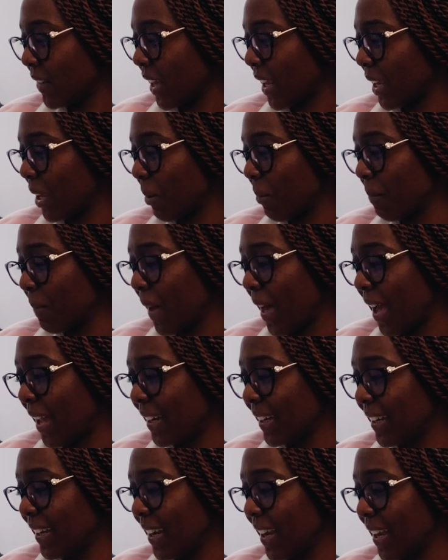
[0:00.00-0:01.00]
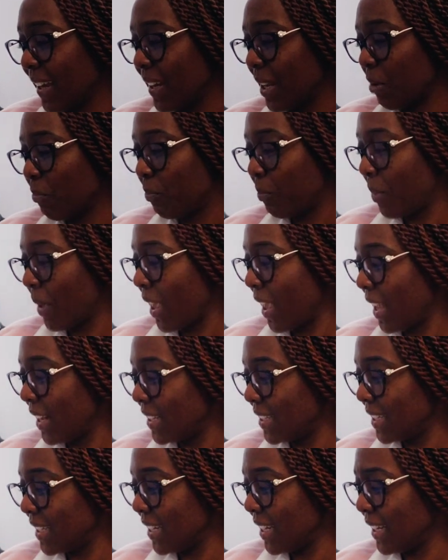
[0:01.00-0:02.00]
like a mani and a
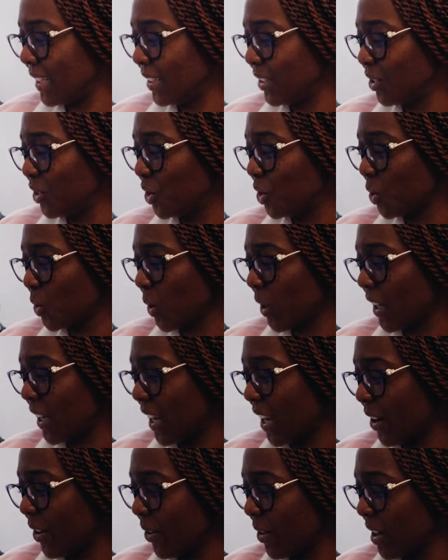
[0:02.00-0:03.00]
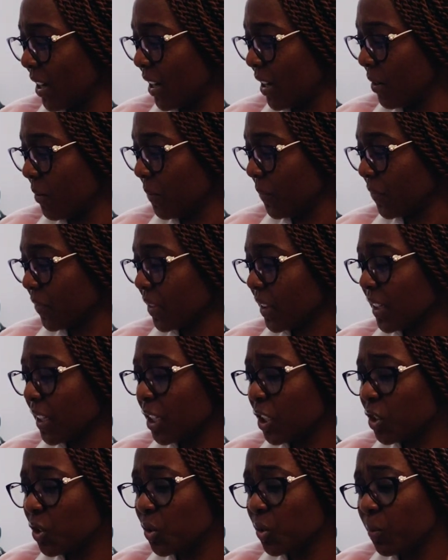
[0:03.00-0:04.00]
pedi, jewelry.
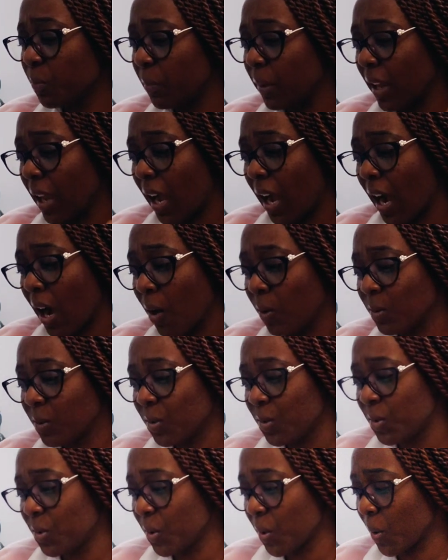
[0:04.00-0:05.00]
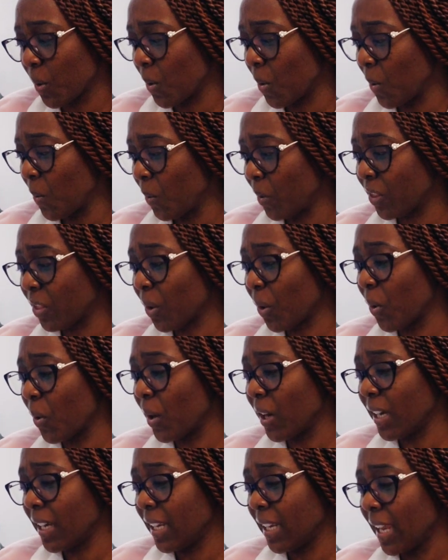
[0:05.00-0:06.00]
It should be outdoor with
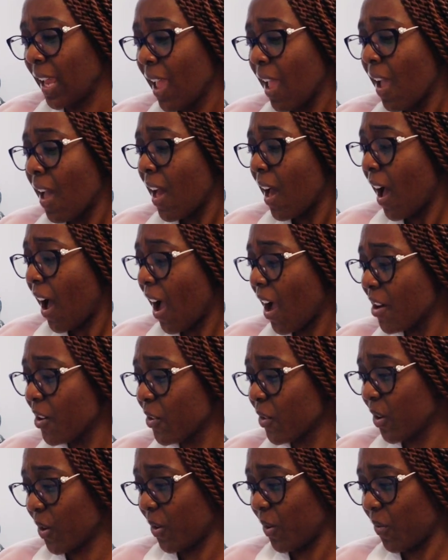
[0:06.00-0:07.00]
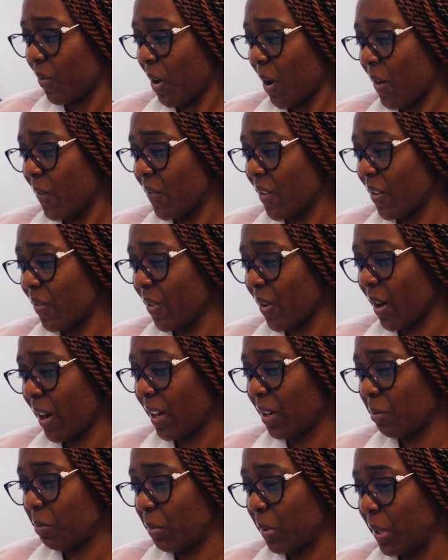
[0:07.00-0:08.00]
only one hundred of our
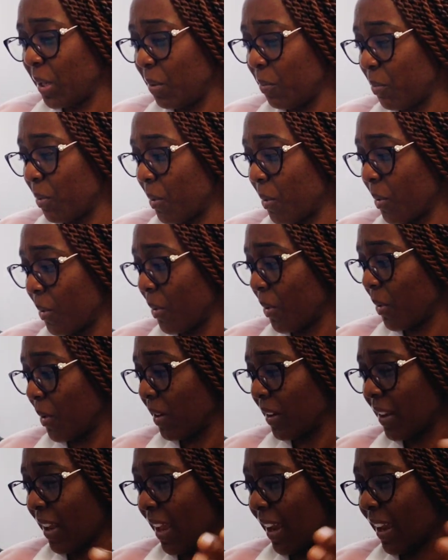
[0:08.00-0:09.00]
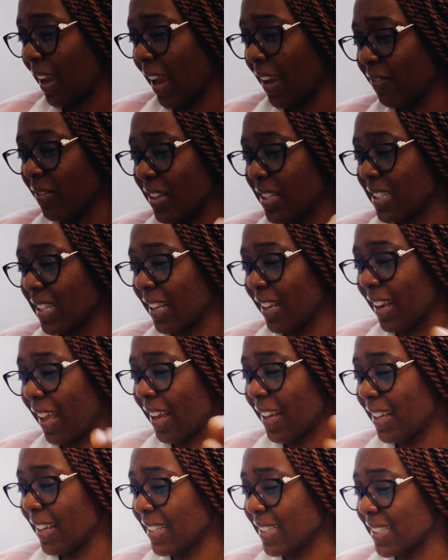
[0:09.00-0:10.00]
favorite people. Like, I even say,
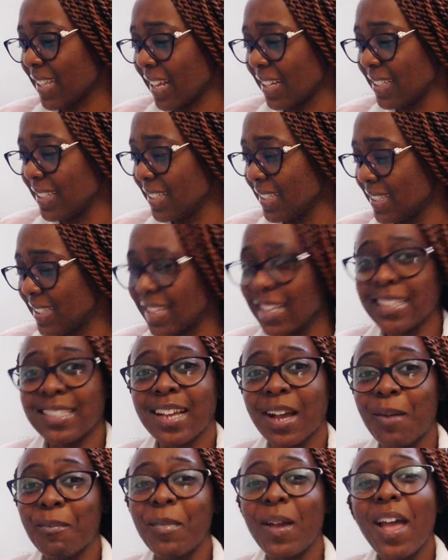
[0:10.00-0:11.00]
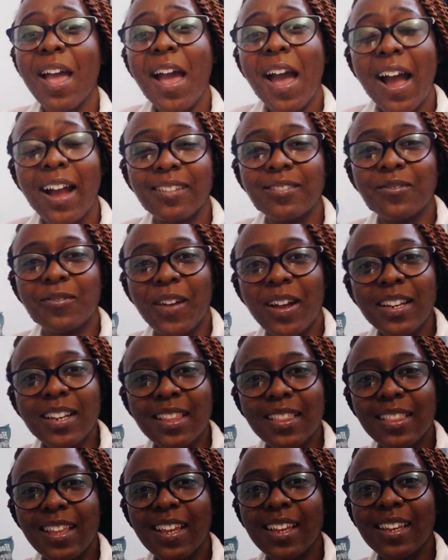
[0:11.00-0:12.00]
like a Sandy's setup. And
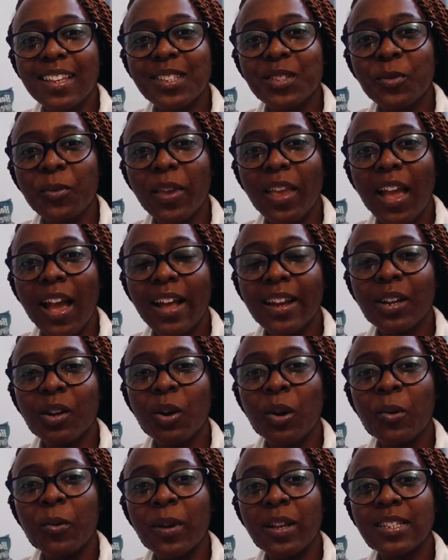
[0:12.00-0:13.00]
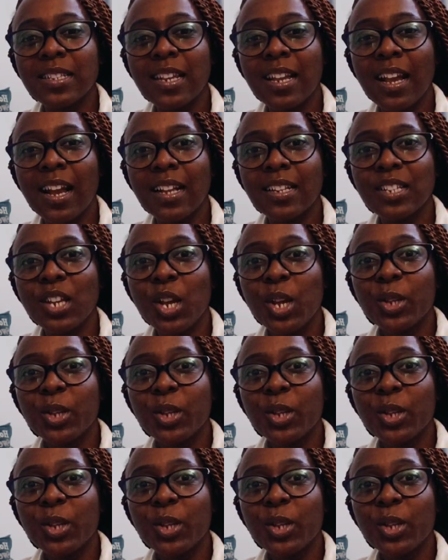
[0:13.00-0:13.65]
funny thing is, we had our wedding at